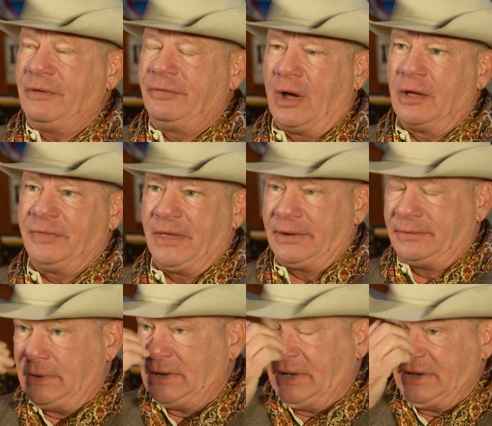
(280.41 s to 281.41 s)
I, thought that
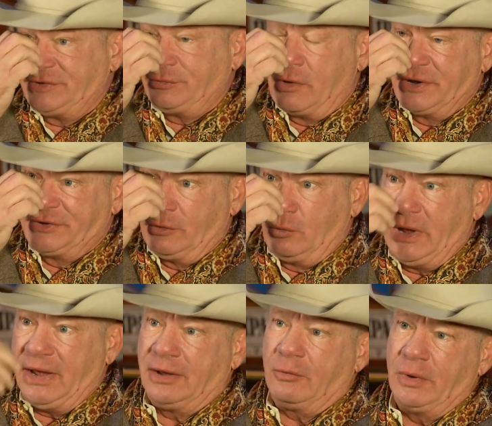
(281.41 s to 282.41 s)
at least once a
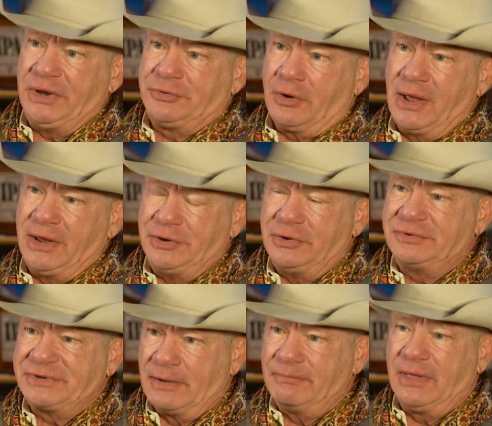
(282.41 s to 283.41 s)
week we'd try and do
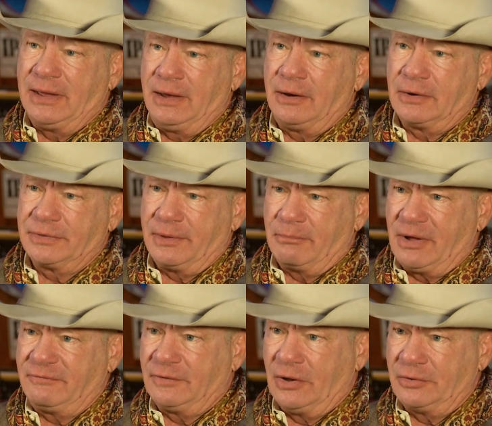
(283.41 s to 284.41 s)
something here at the
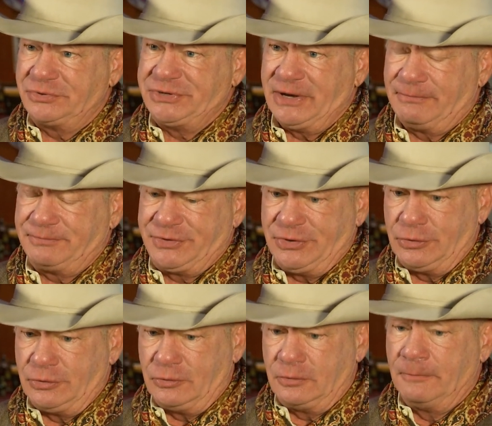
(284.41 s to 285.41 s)
Buffalo Chip
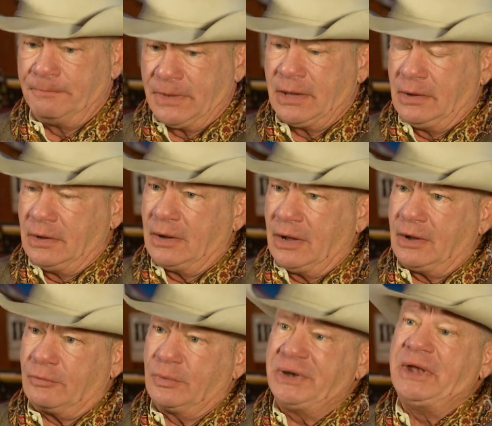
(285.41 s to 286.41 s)
to uh,
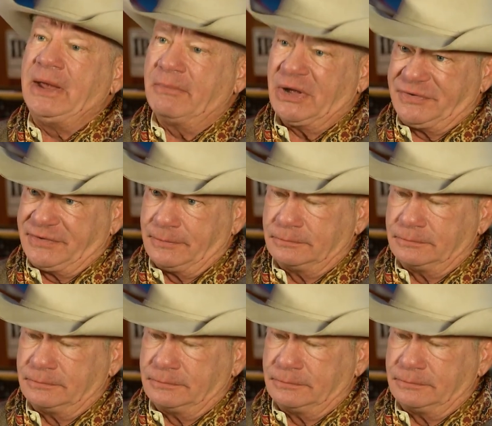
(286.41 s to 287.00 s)
redeem us.